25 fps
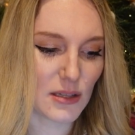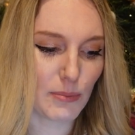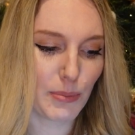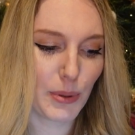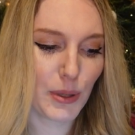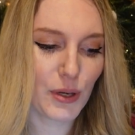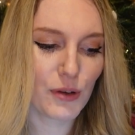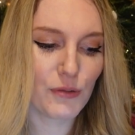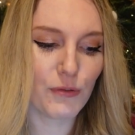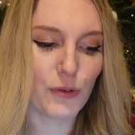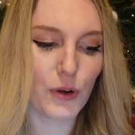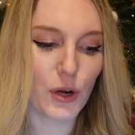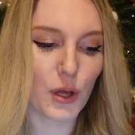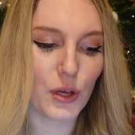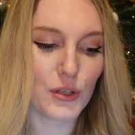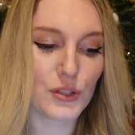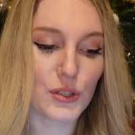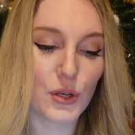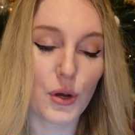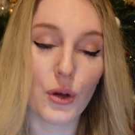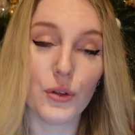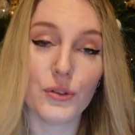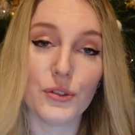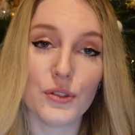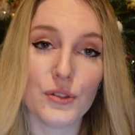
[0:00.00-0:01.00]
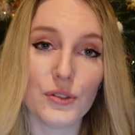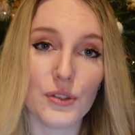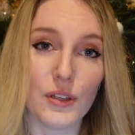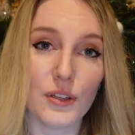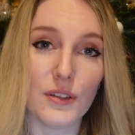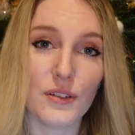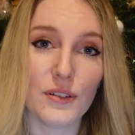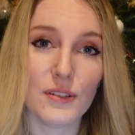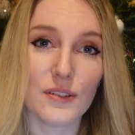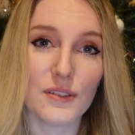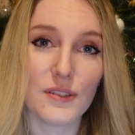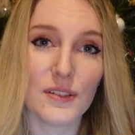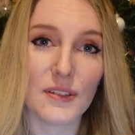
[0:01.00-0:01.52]
the book follows
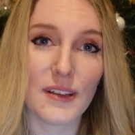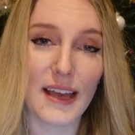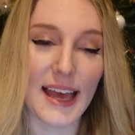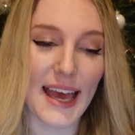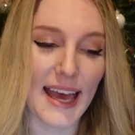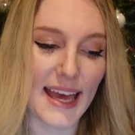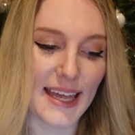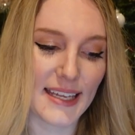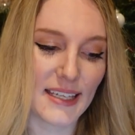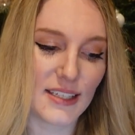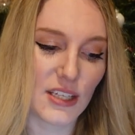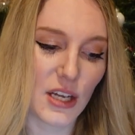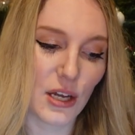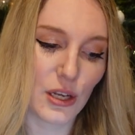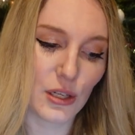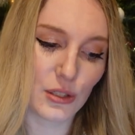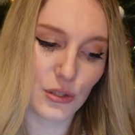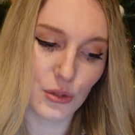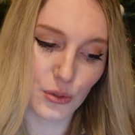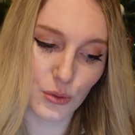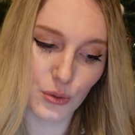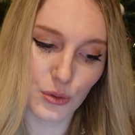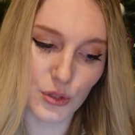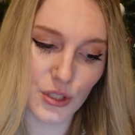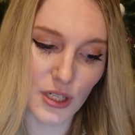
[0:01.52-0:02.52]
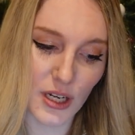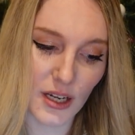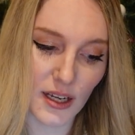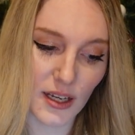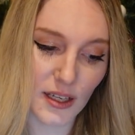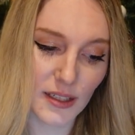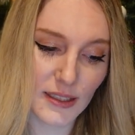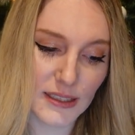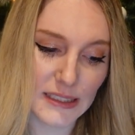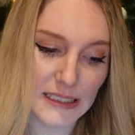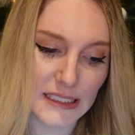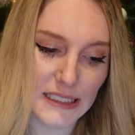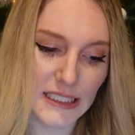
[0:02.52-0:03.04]
Constance and her
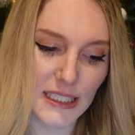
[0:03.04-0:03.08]
daughter,